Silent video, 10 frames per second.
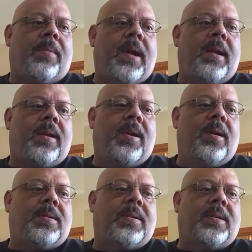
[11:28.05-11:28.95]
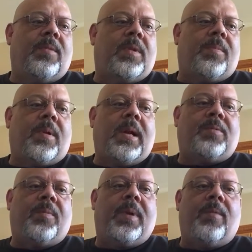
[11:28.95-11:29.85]
kind of curious to see what the
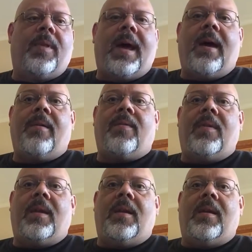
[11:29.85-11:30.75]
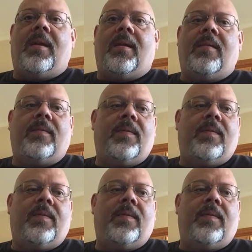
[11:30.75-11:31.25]
price would be without the